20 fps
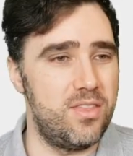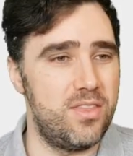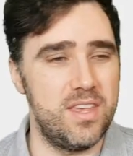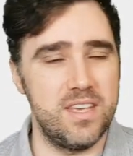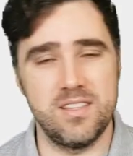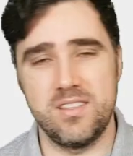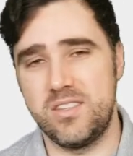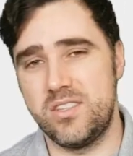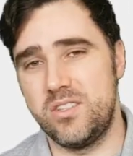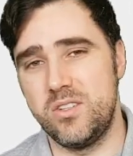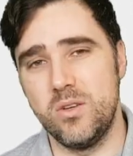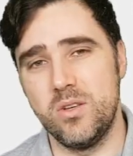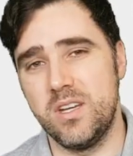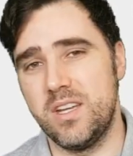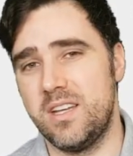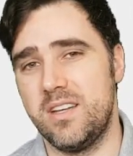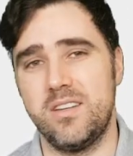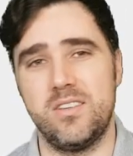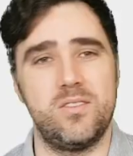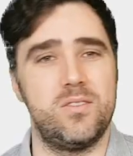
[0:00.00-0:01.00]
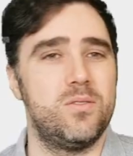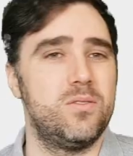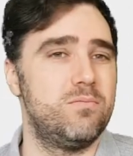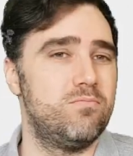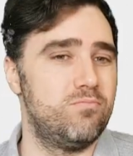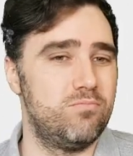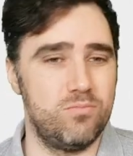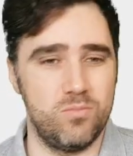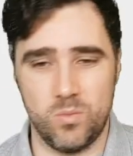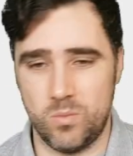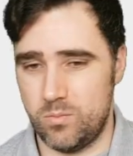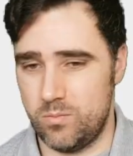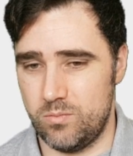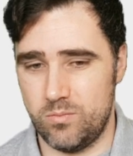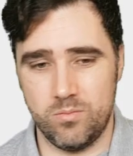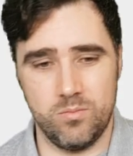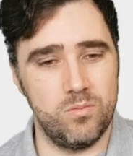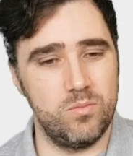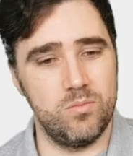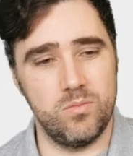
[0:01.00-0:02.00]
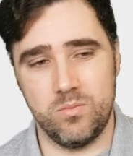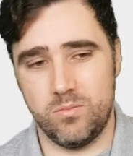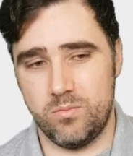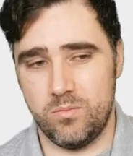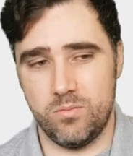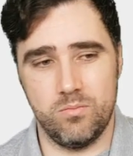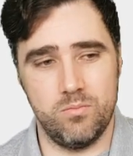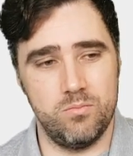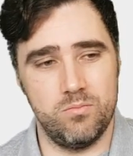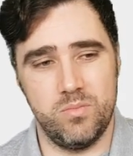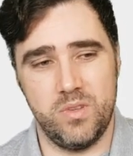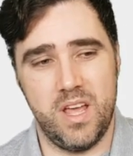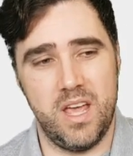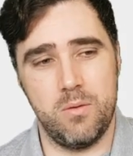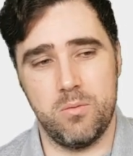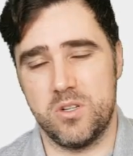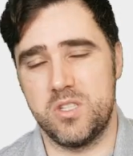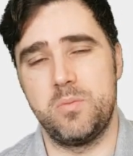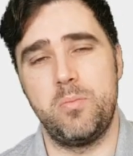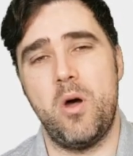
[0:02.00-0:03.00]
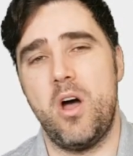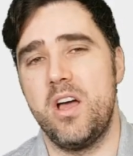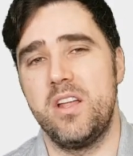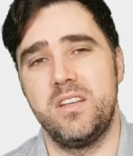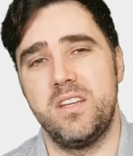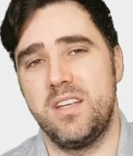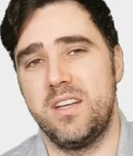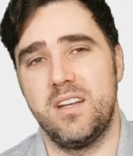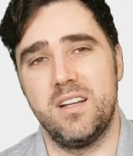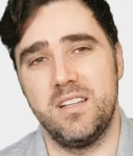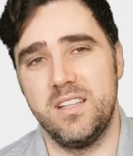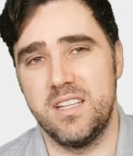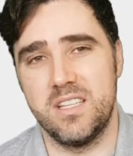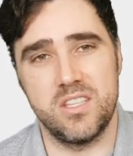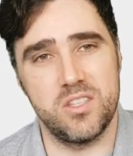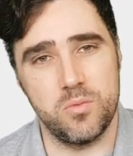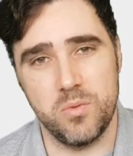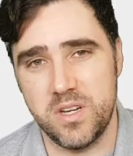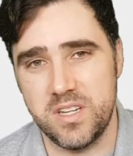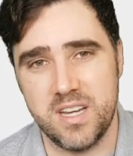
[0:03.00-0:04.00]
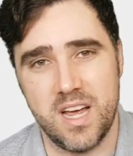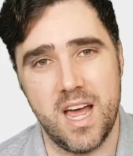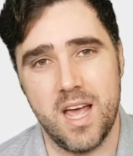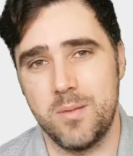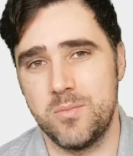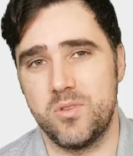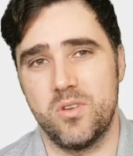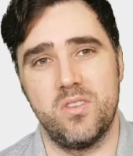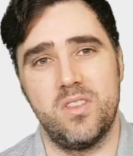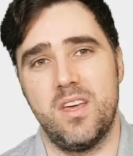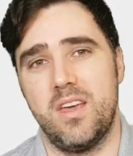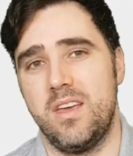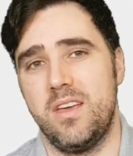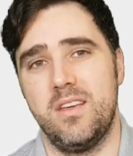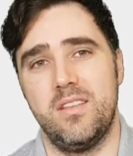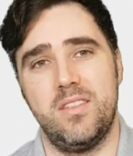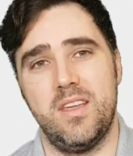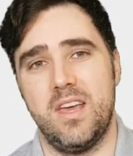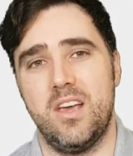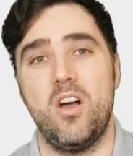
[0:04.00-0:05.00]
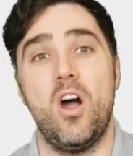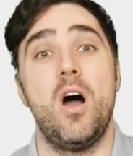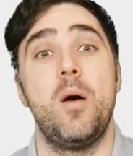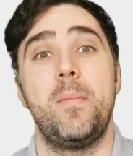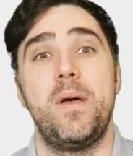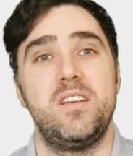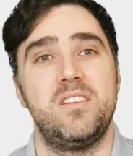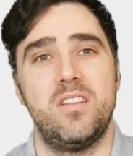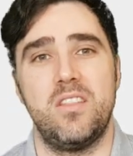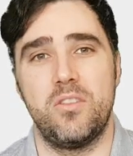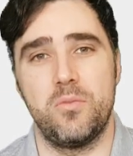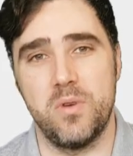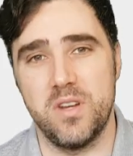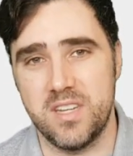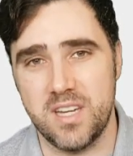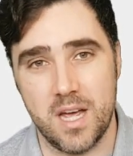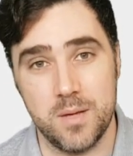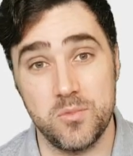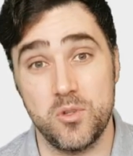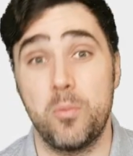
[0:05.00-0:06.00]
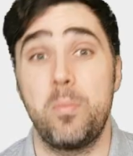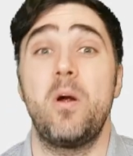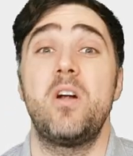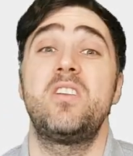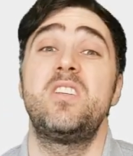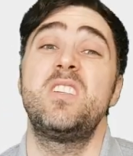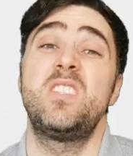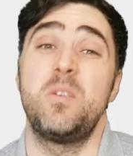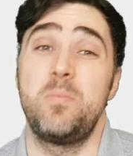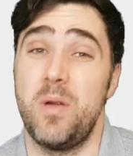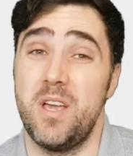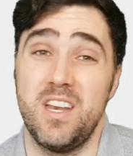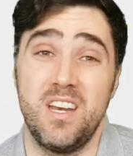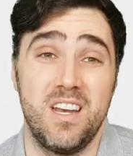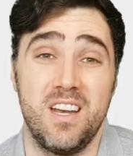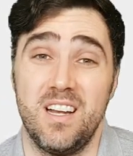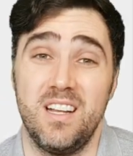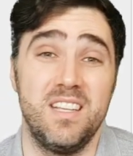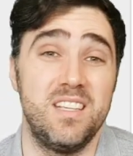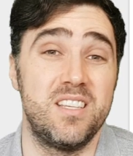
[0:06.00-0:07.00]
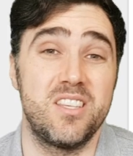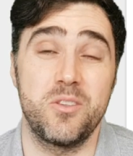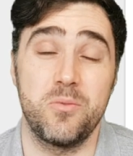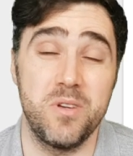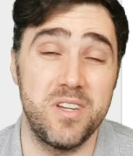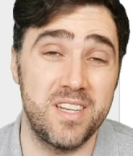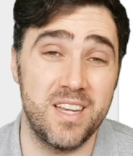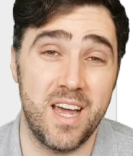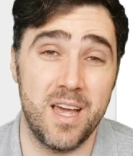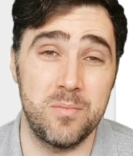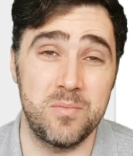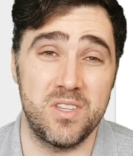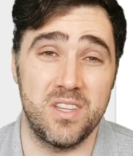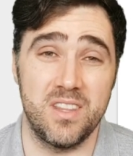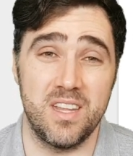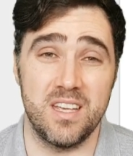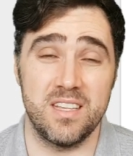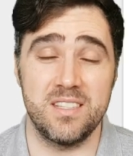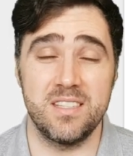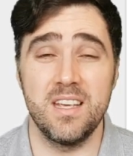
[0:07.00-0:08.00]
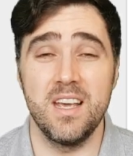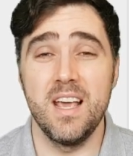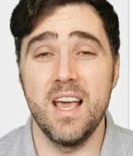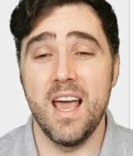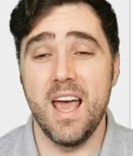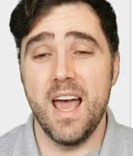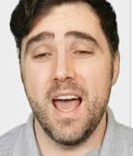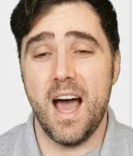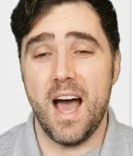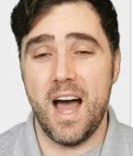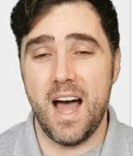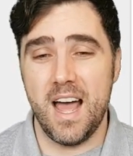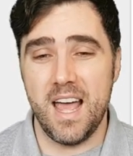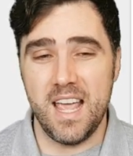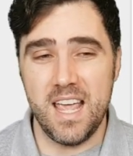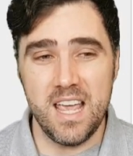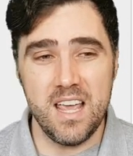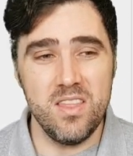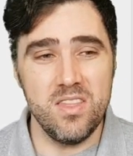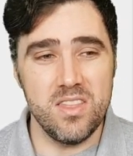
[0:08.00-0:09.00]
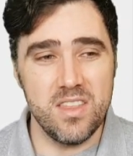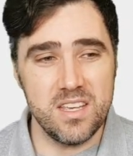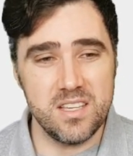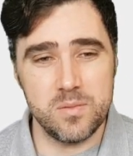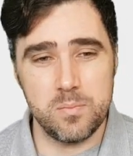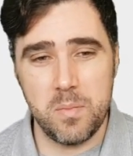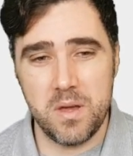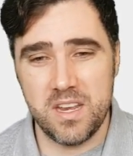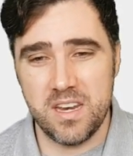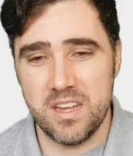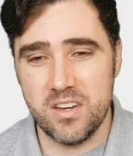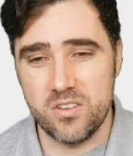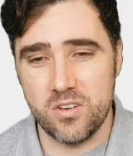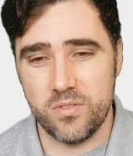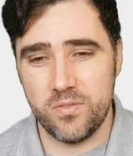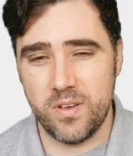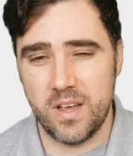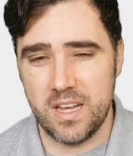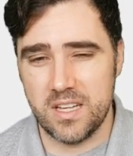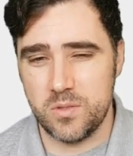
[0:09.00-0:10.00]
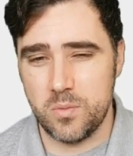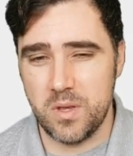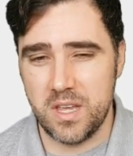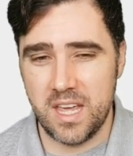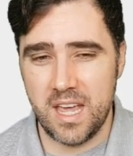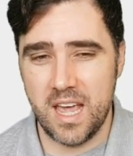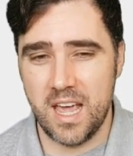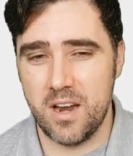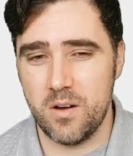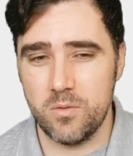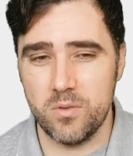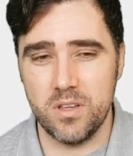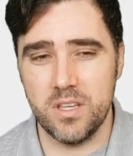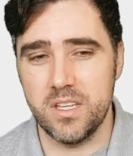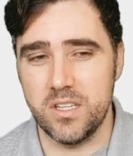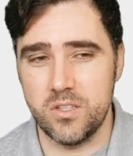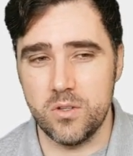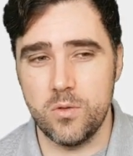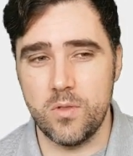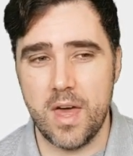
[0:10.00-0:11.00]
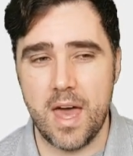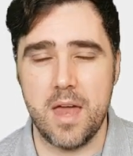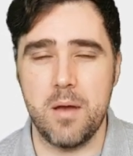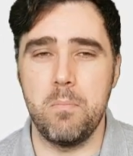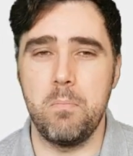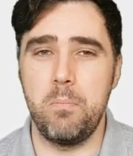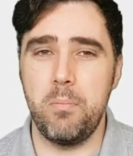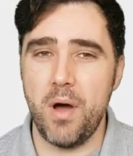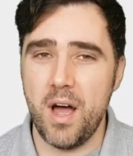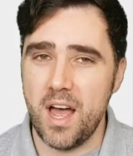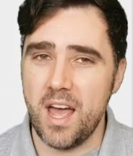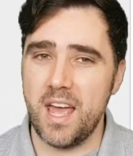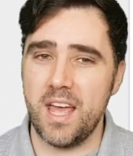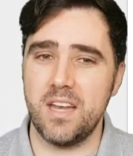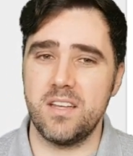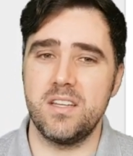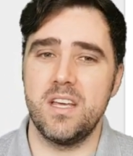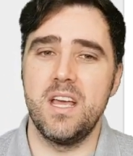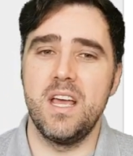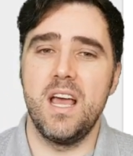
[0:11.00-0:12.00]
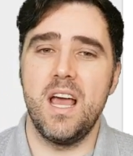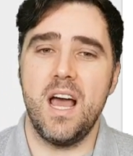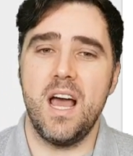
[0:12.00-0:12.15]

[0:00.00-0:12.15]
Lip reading: this student, they responded at least 3 times, or they commented 3 times, or participated at least 3 times in this. In this main interface, we can't really do that. But